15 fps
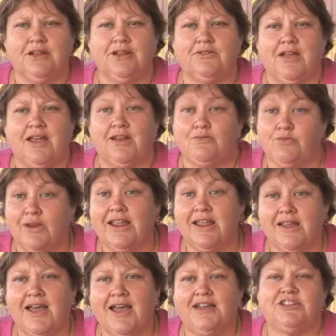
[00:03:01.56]
and, and
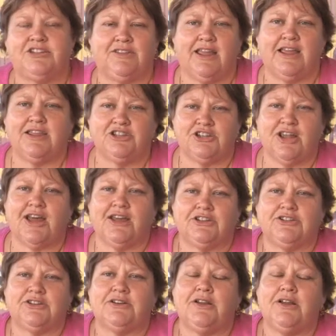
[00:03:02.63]
re-engage in their education.